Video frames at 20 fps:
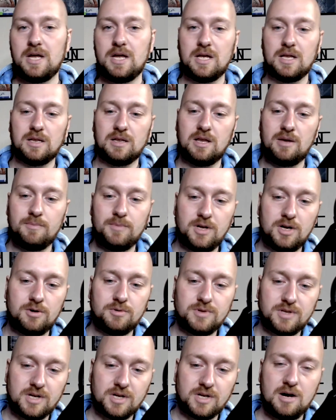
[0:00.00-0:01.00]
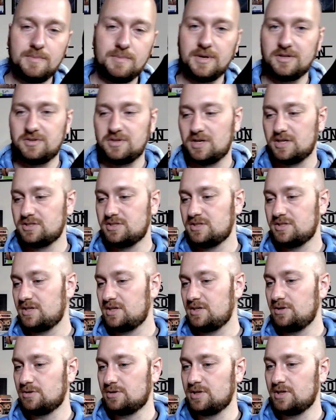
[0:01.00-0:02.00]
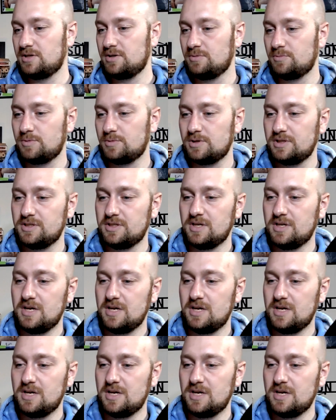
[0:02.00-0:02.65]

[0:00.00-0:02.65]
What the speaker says: let me know in the comment section that you're getting one.